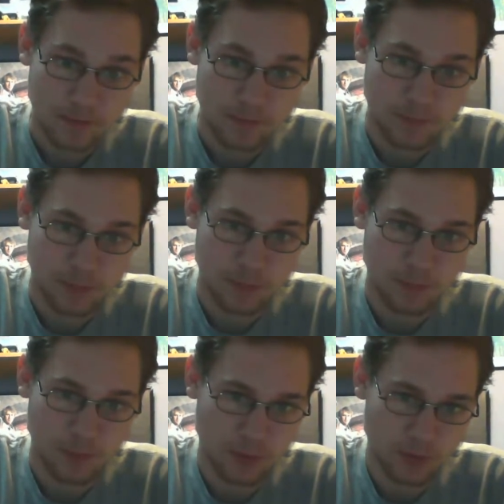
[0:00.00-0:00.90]
For
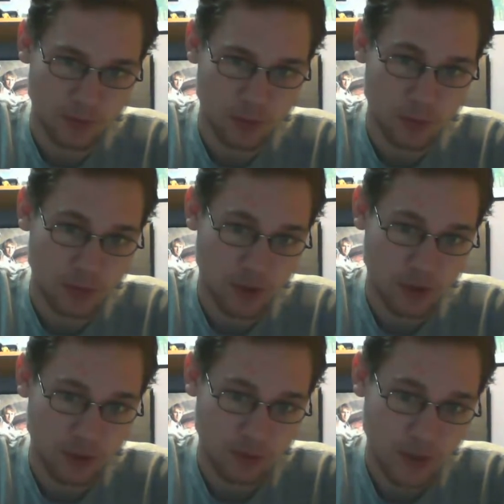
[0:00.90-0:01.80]
those of you who do not
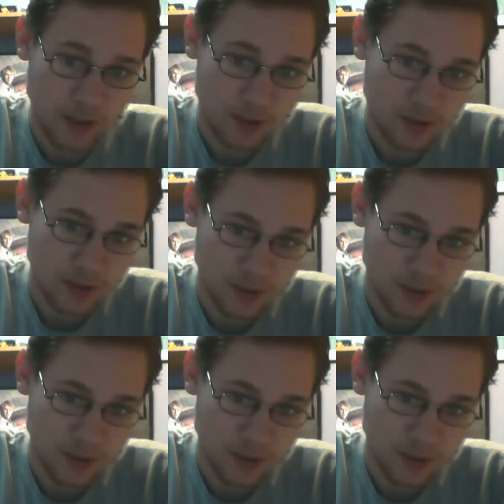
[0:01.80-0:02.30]
know that.